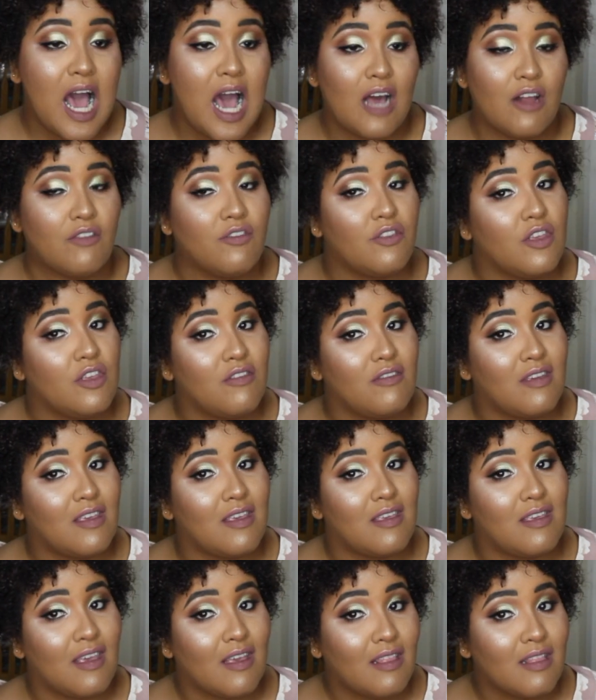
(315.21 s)
I don't think you
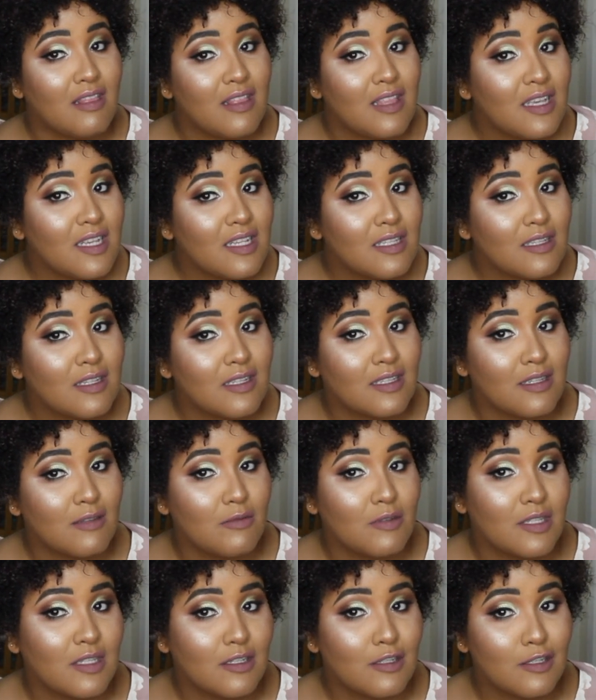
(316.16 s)
can get this because
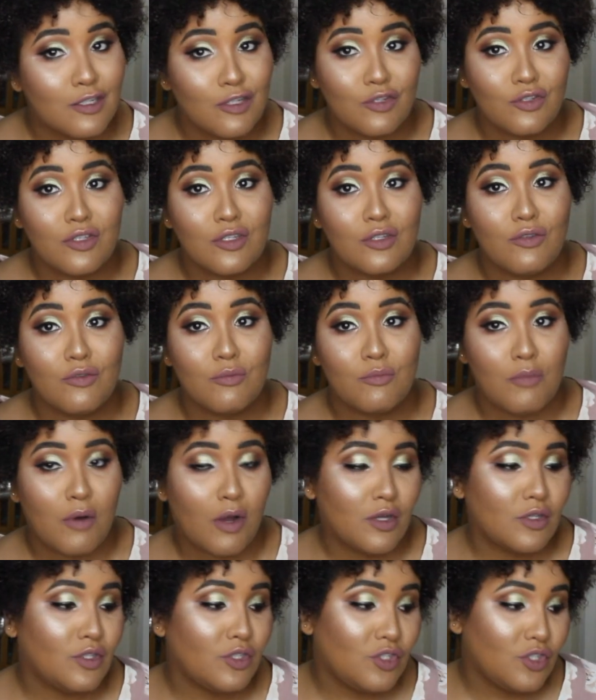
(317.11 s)
it was exclusive to
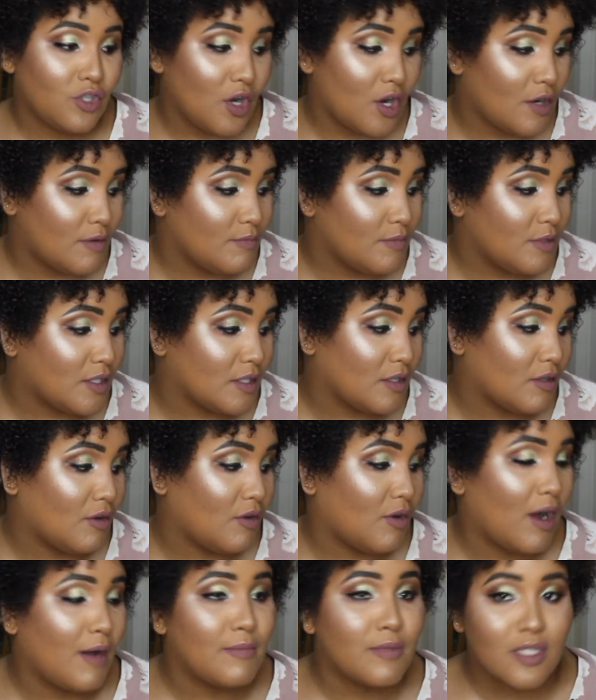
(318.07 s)
BoxyCharm,
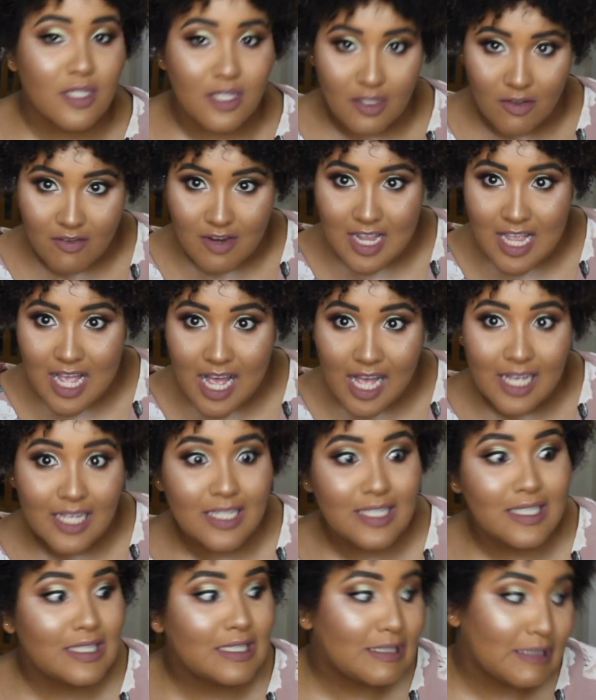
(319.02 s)
so I'm sorry
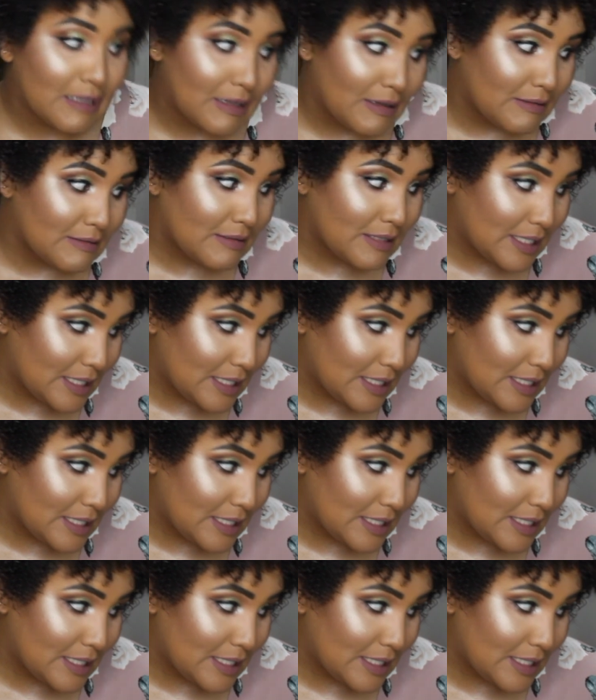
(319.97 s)
guys, so